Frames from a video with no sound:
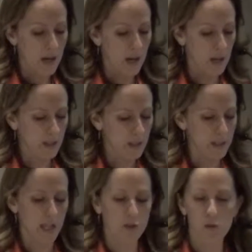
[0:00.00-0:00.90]
And the
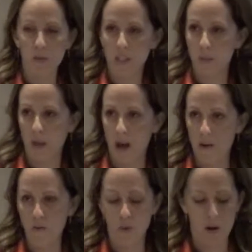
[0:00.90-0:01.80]
tantrums he would
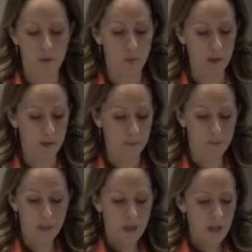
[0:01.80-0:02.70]
have were unreal.
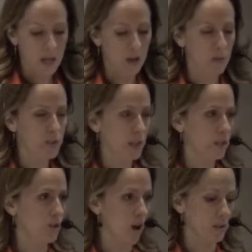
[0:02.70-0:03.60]
It was
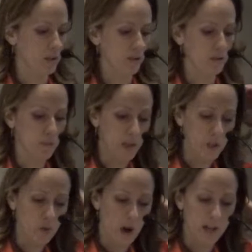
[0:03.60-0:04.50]
exhausting for
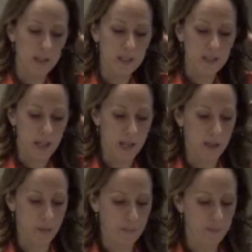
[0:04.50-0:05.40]
me trying to contain
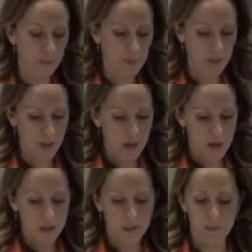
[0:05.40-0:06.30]
him.
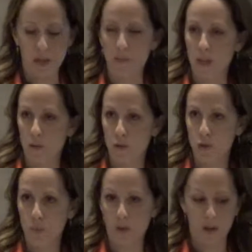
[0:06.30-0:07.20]
Sometimes I would
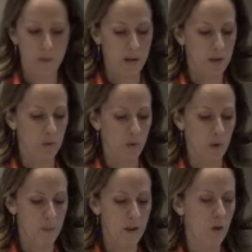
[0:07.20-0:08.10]
just put him in his
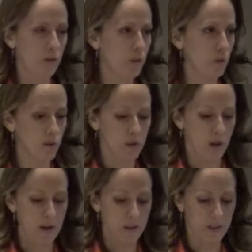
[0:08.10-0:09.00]
room and hold the door
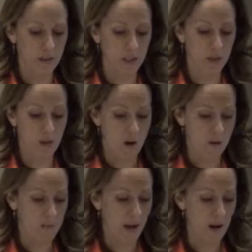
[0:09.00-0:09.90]
shut until he could
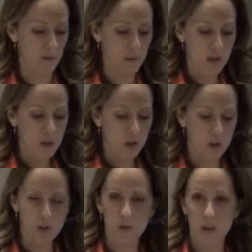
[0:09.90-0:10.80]
calm down,
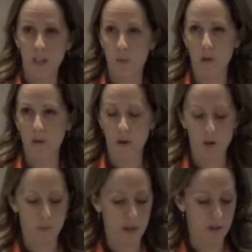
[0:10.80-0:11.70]
just so that he wouldn't
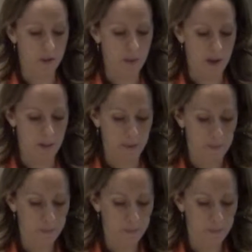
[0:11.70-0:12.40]
hurt me or the baby.